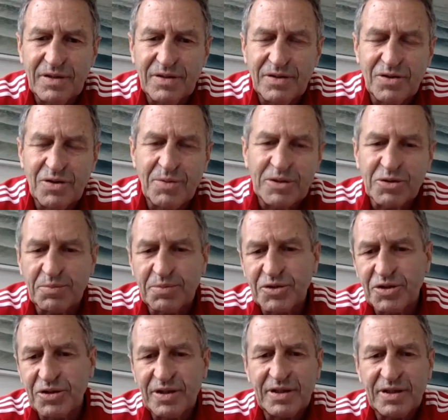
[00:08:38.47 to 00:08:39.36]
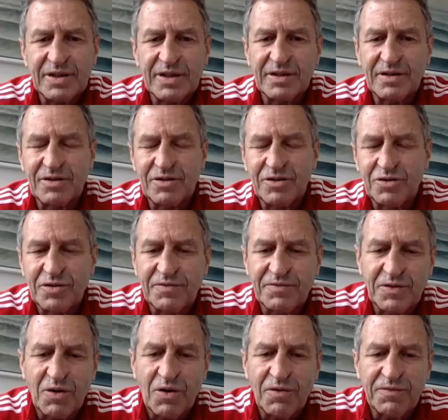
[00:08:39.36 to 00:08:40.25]
too much opportunity to
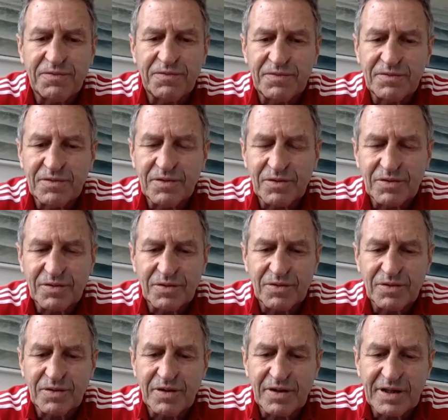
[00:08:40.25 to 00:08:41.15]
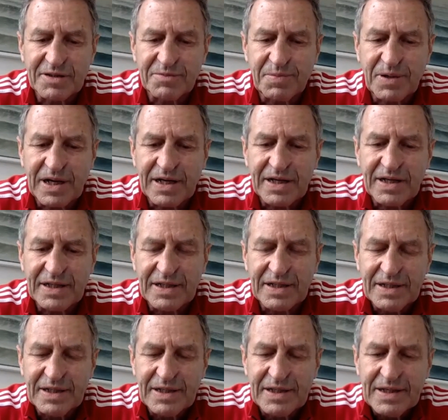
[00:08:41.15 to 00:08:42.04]
drift off onto the next player.
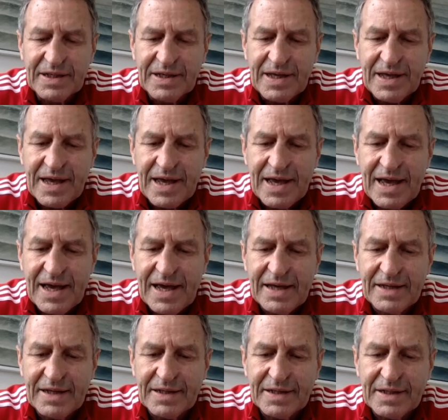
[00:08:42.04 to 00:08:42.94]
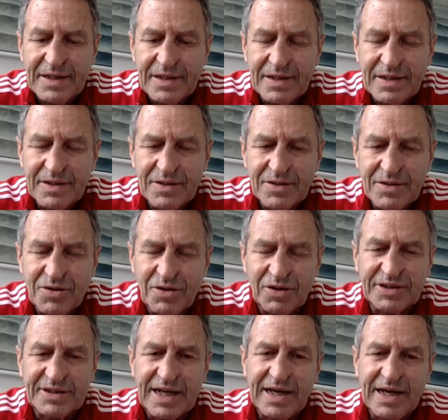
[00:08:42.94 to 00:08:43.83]
And so I
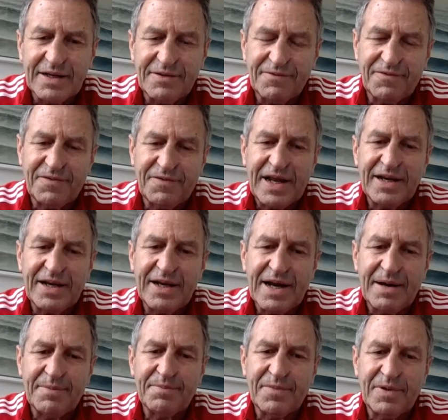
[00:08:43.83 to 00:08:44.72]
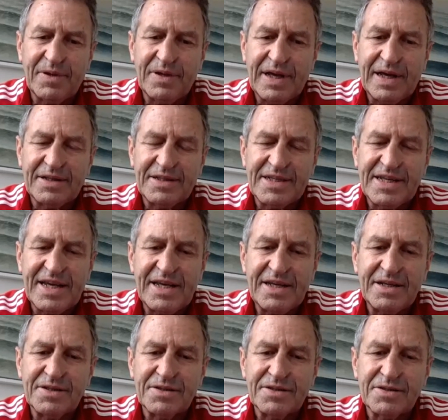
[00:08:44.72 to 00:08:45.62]
started flattening up our
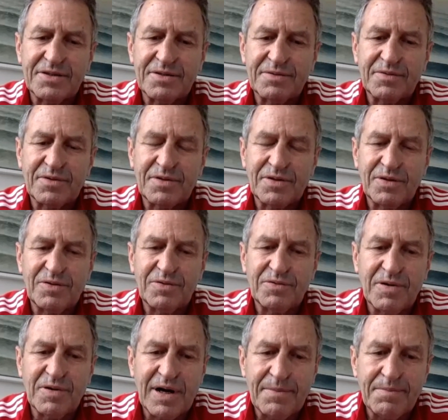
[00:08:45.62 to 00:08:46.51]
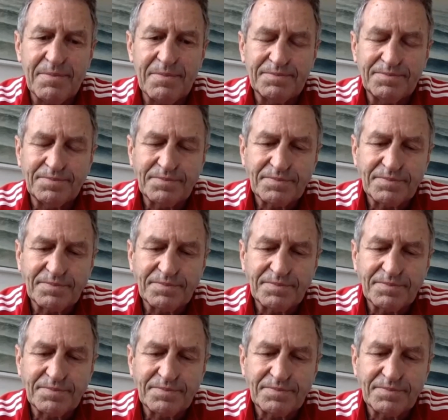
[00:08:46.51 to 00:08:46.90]
tens to